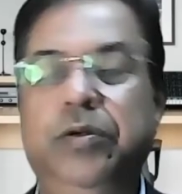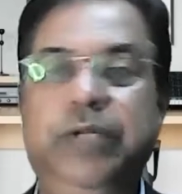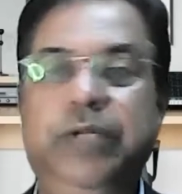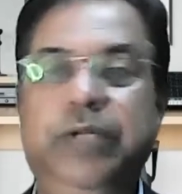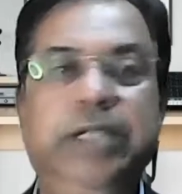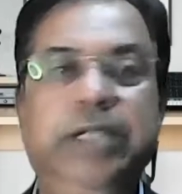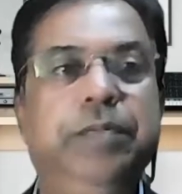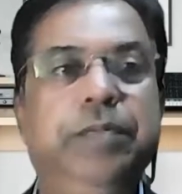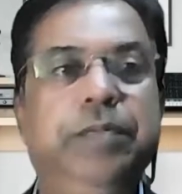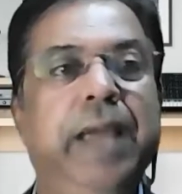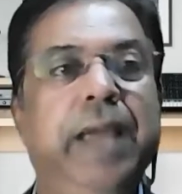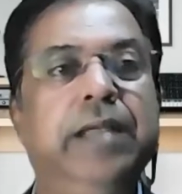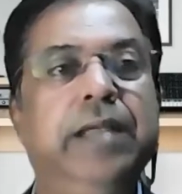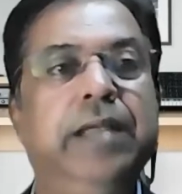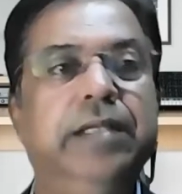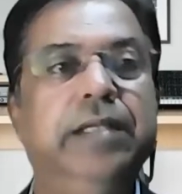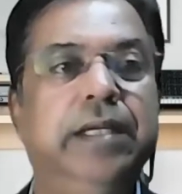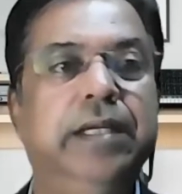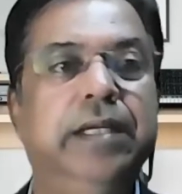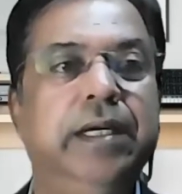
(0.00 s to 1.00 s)
these
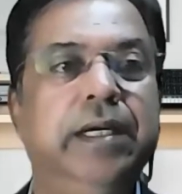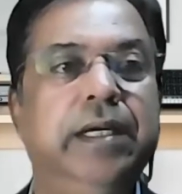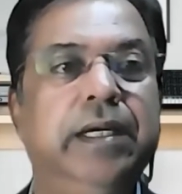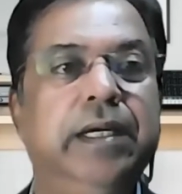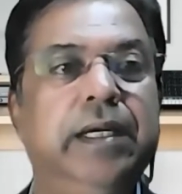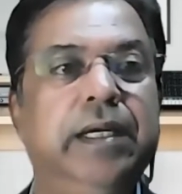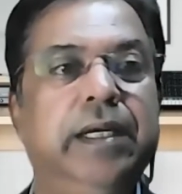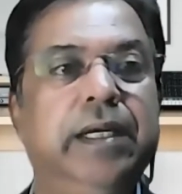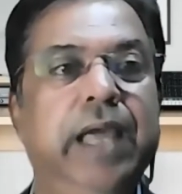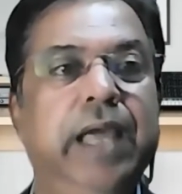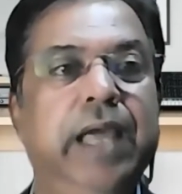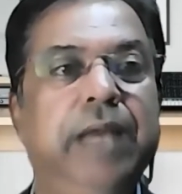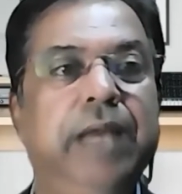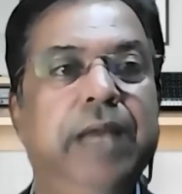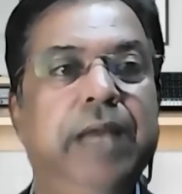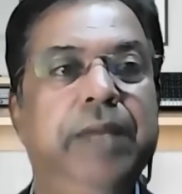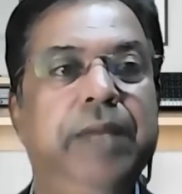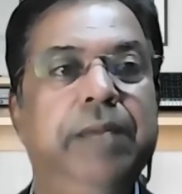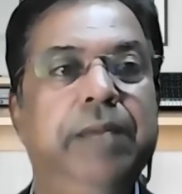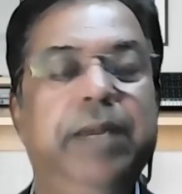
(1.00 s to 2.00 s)
banks can
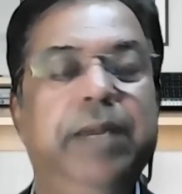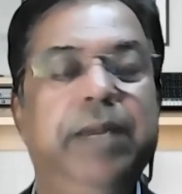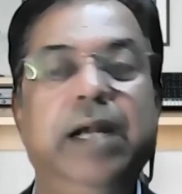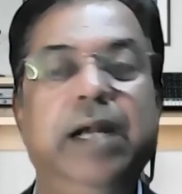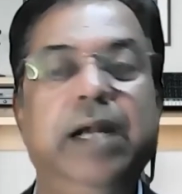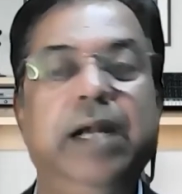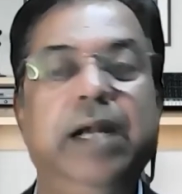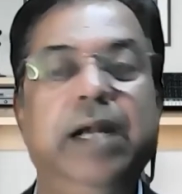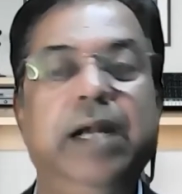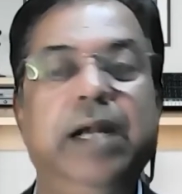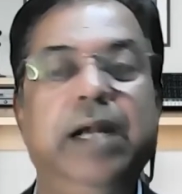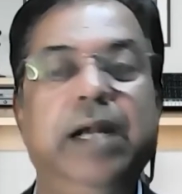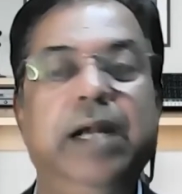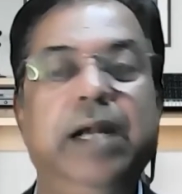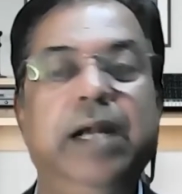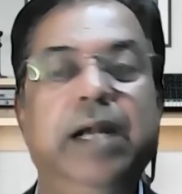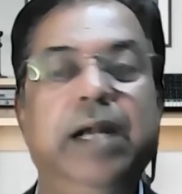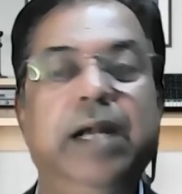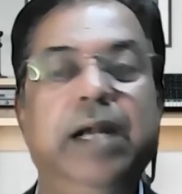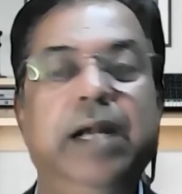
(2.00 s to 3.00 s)
be applied,
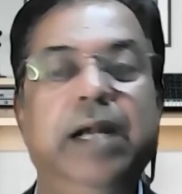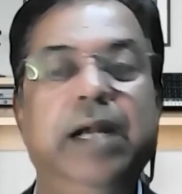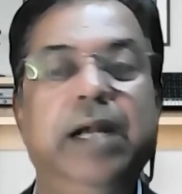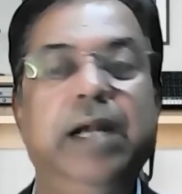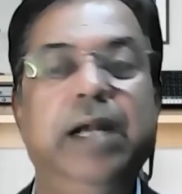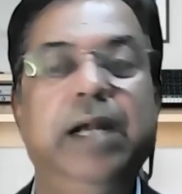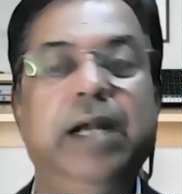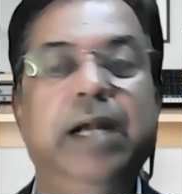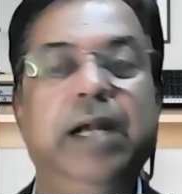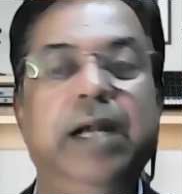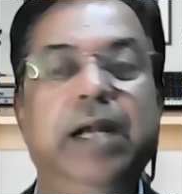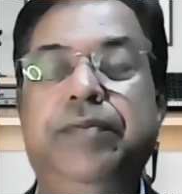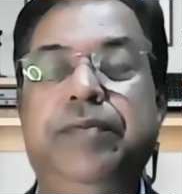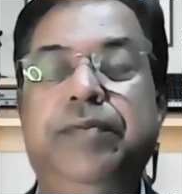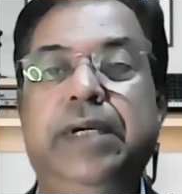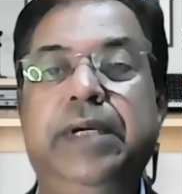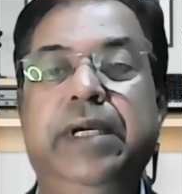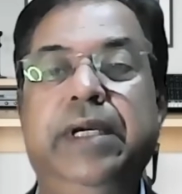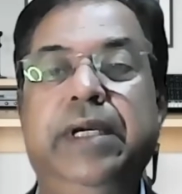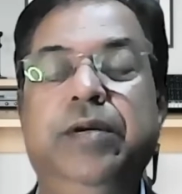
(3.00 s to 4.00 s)
because if
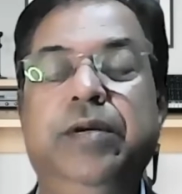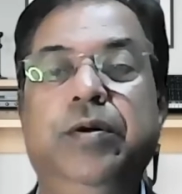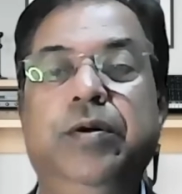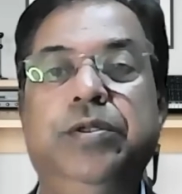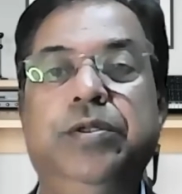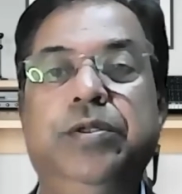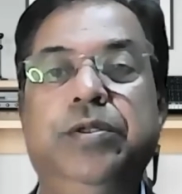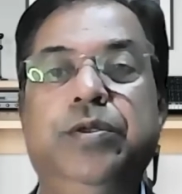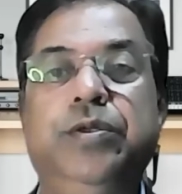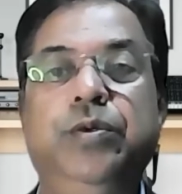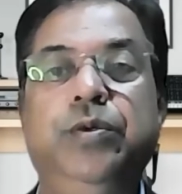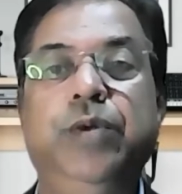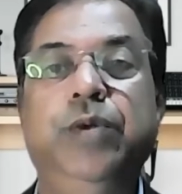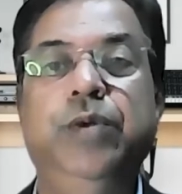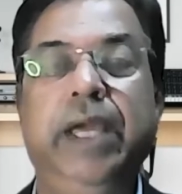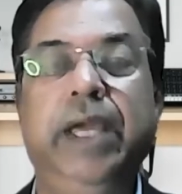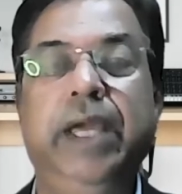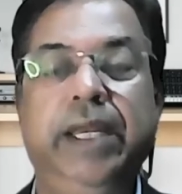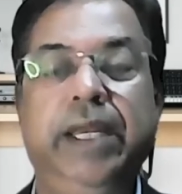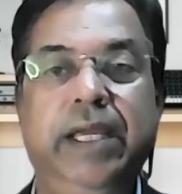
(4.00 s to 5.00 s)
he goes to
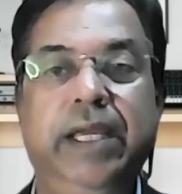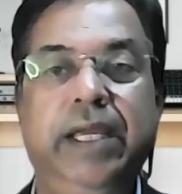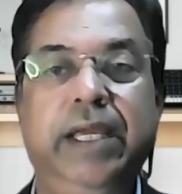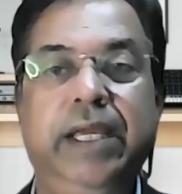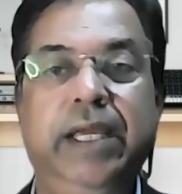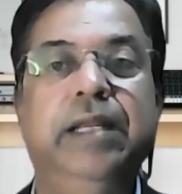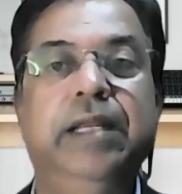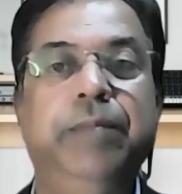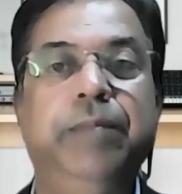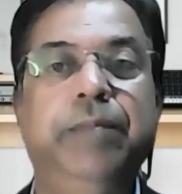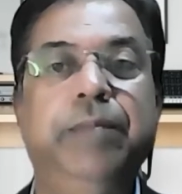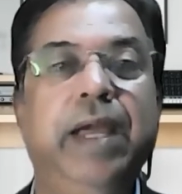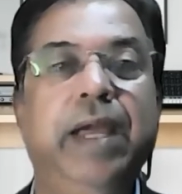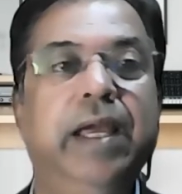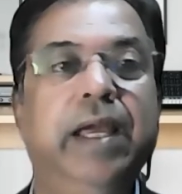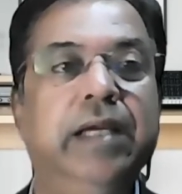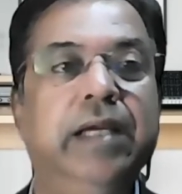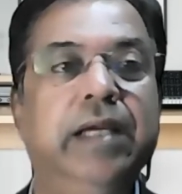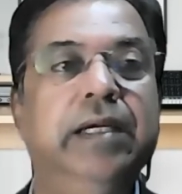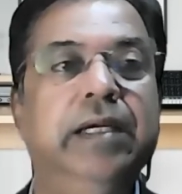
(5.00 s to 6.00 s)
any other
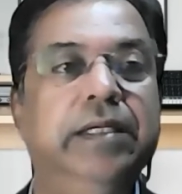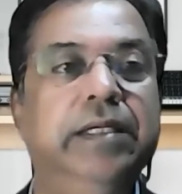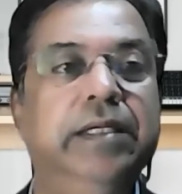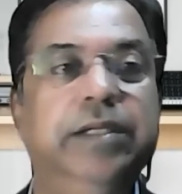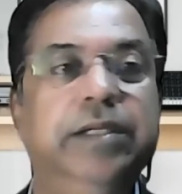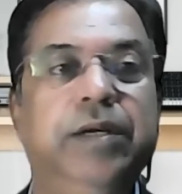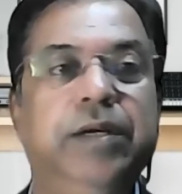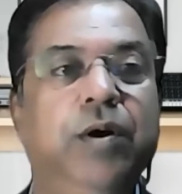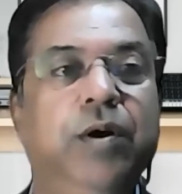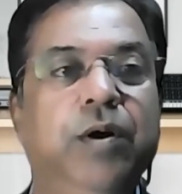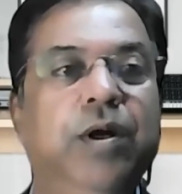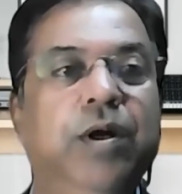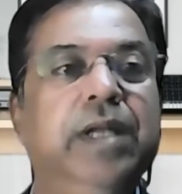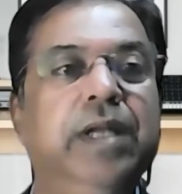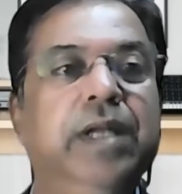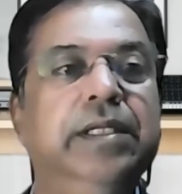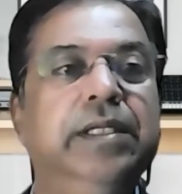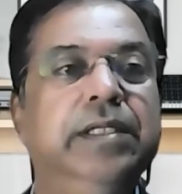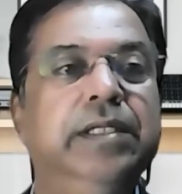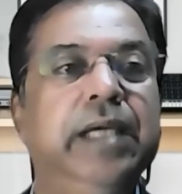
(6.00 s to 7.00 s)
bank, his record
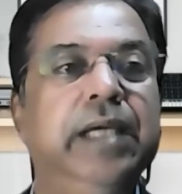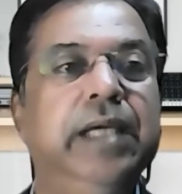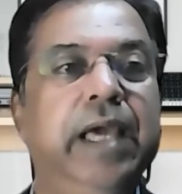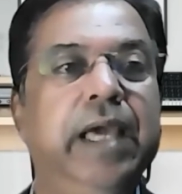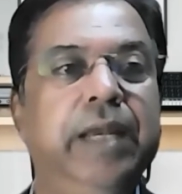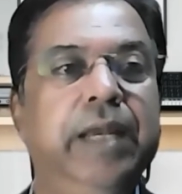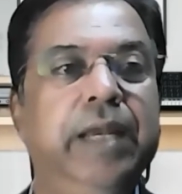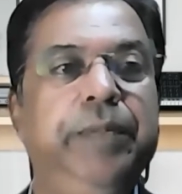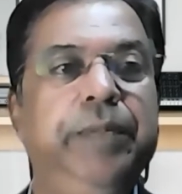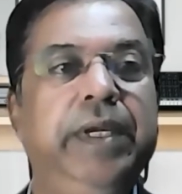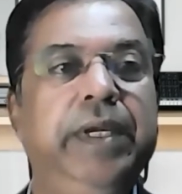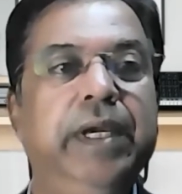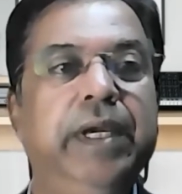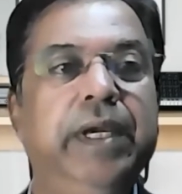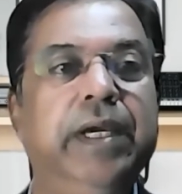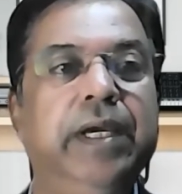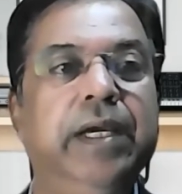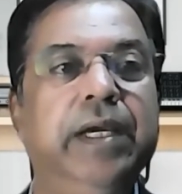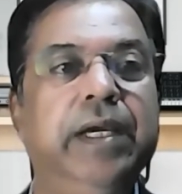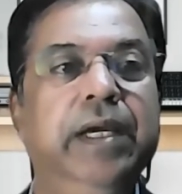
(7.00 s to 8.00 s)
is
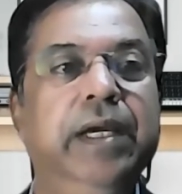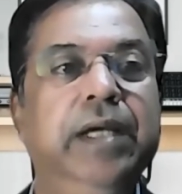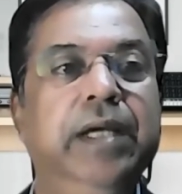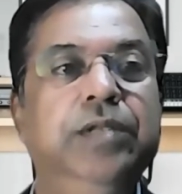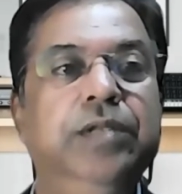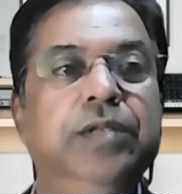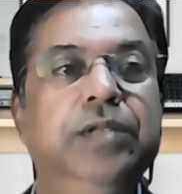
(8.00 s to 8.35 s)
NPA. So